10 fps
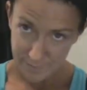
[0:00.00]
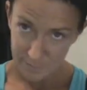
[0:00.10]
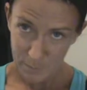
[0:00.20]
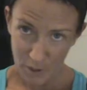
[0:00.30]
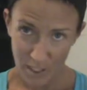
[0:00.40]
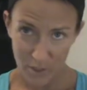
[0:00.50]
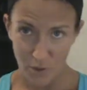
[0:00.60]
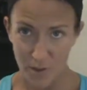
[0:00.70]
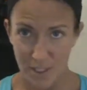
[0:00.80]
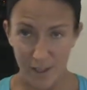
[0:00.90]
But you guys are
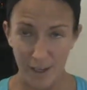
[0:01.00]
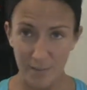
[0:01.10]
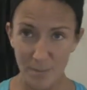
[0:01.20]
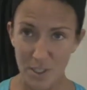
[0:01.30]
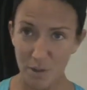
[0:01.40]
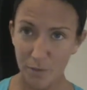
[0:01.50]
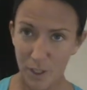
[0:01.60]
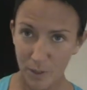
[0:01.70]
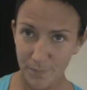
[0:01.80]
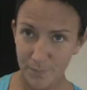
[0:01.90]
used to that. Mr.
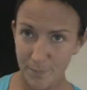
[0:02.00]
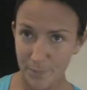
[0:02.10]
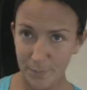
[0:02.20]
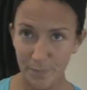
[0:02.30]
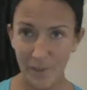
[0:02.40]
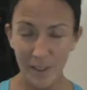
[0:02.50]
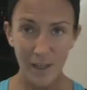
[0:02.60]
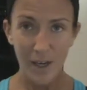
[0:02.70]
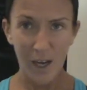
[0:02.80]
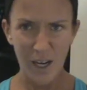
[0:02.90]
Flo.
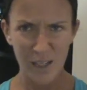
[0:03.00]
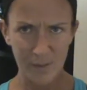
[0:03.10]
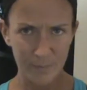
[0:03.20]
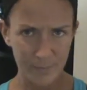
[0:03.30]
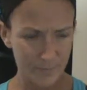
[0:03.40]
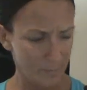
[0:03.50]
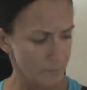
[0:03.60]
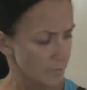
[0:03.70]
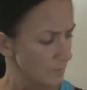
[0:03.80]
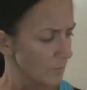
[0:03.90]
Um,
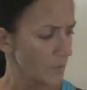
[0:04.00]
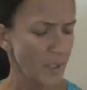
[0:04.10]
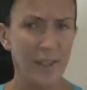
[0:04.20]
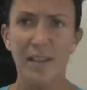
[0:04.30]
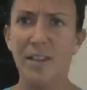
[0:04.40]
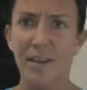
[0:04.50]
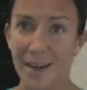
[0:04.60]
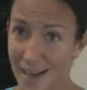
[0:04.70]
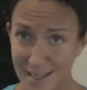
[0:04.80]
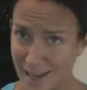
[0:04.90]
feeling a little
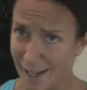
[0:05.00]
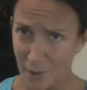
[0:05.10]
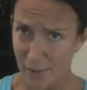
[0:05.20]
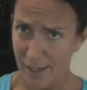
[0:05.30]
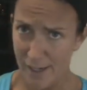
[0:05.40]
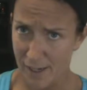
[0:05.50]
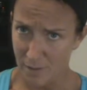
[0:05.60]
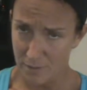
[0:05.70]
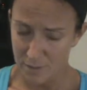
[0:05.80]
not tan right now.